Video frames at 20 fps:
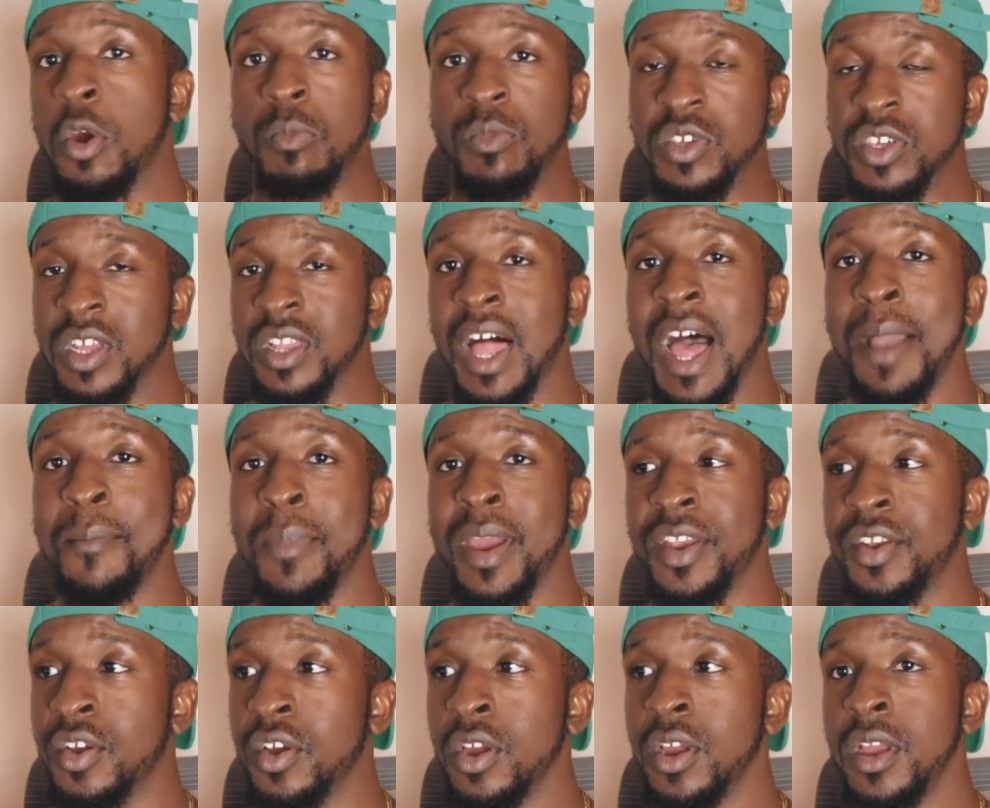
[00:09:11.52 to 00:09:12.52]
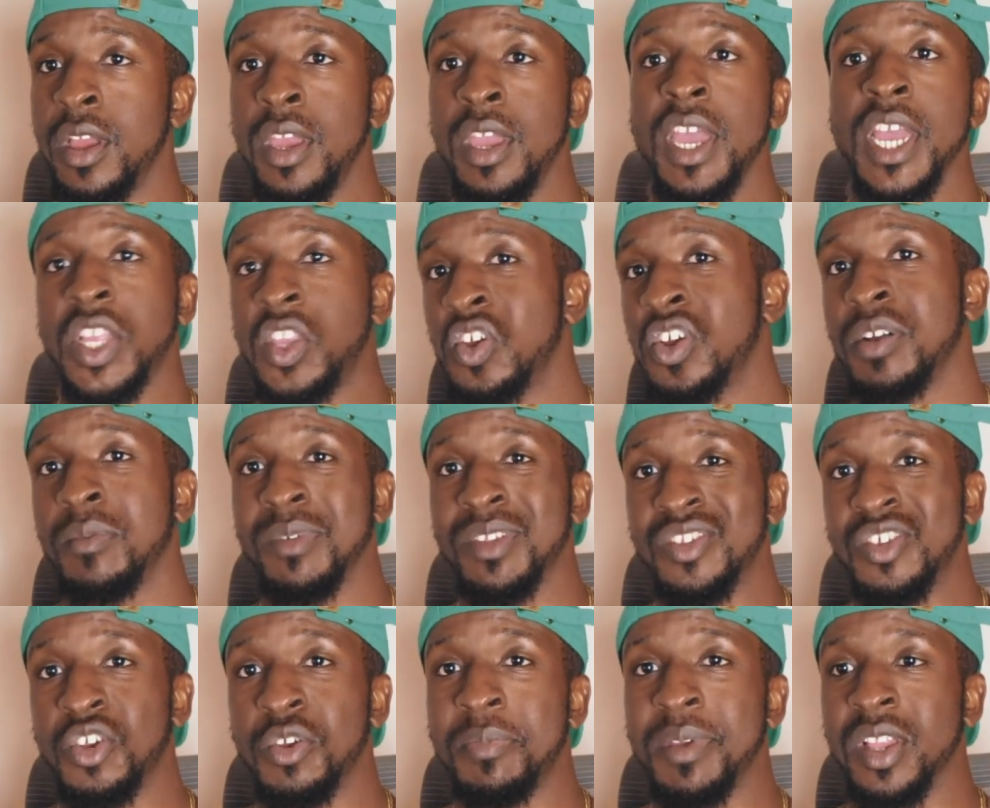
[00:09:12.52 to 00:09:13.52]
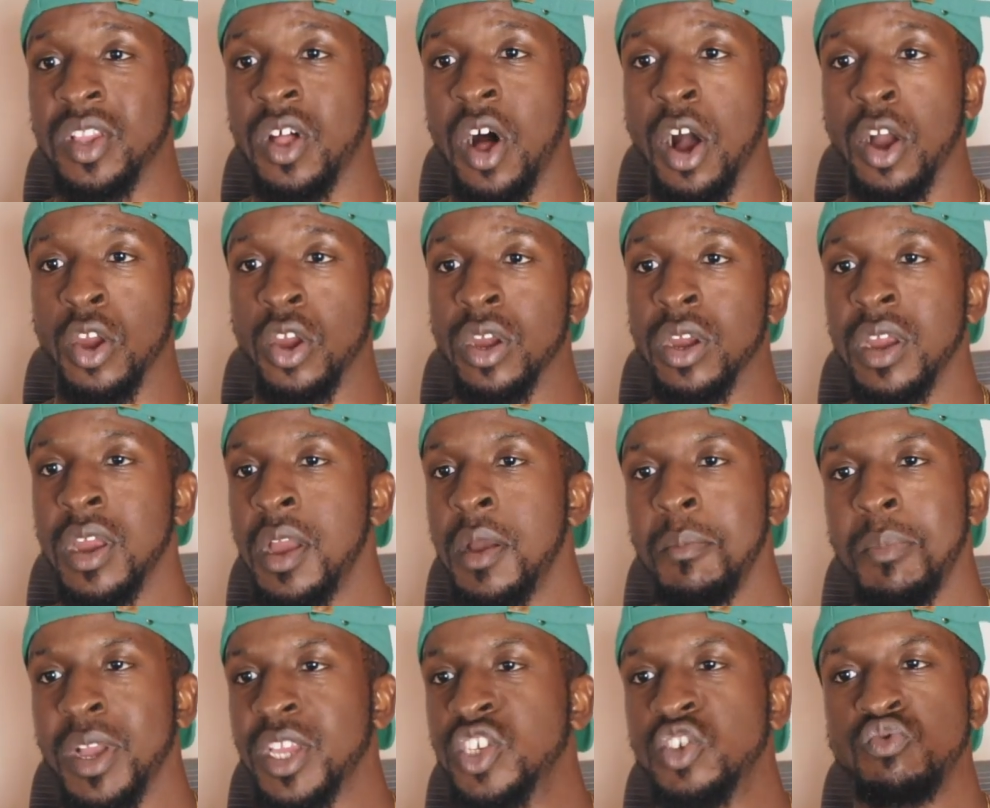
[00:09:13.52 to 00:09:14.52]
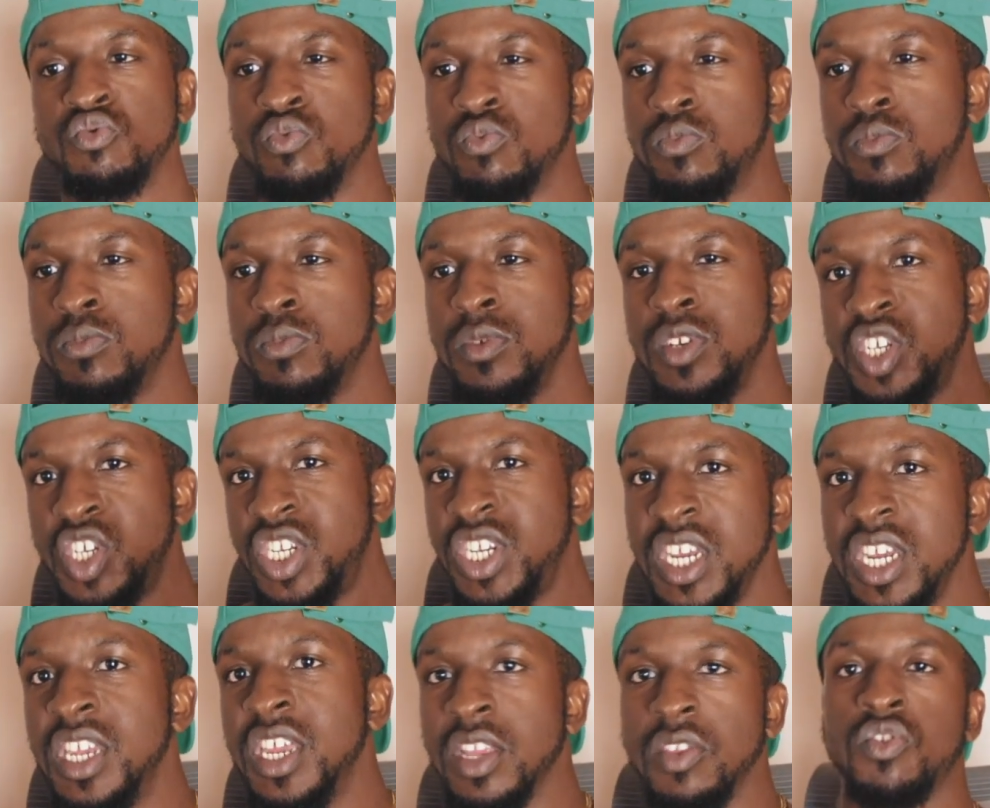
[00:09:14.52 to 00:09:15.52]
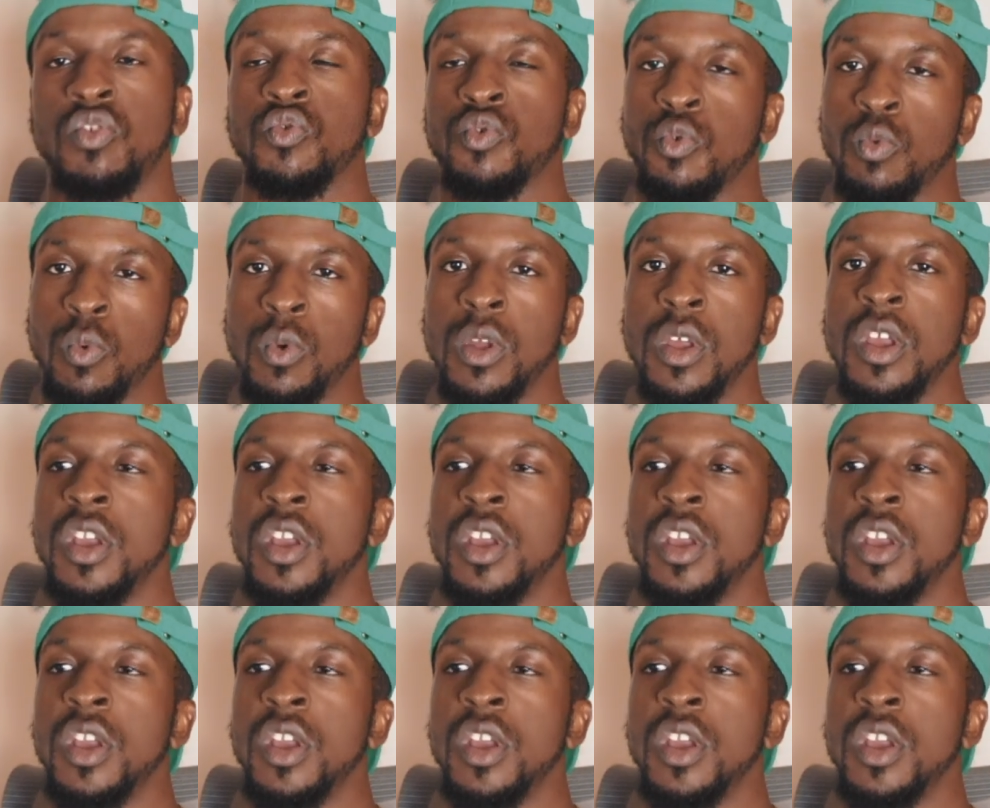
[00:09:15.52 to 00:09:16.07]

was a lot better. It took him a little bit longer, but you cheated through.